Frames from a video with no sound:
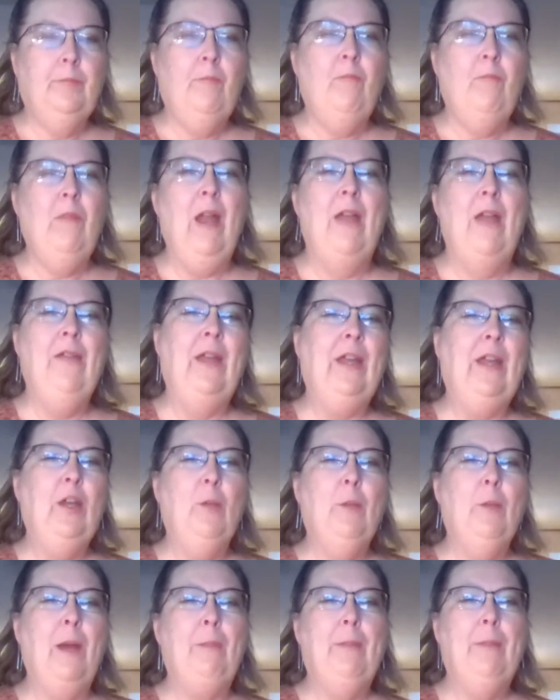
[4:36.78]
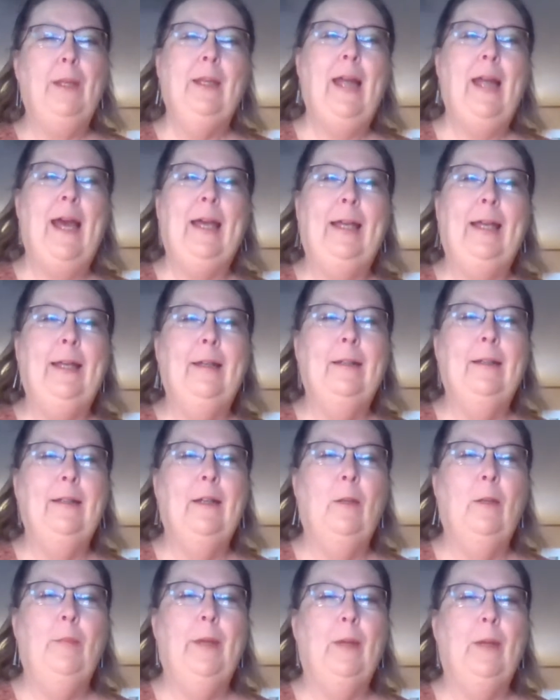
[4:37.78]
I think you might be lagging a
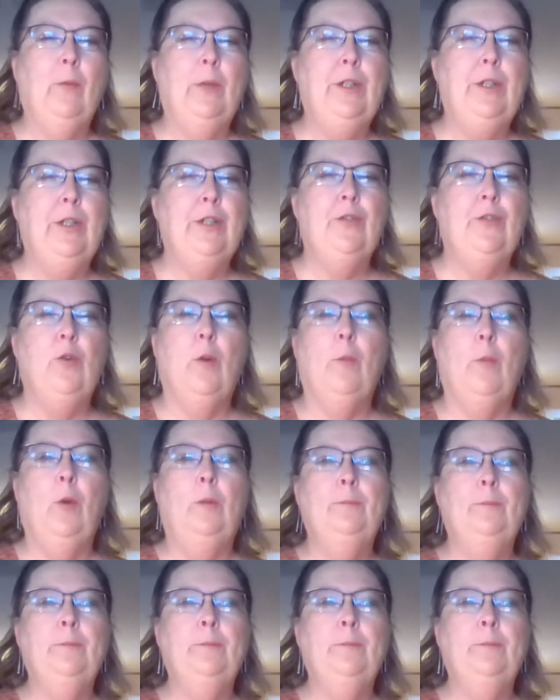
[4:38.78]
little bit, which is normal.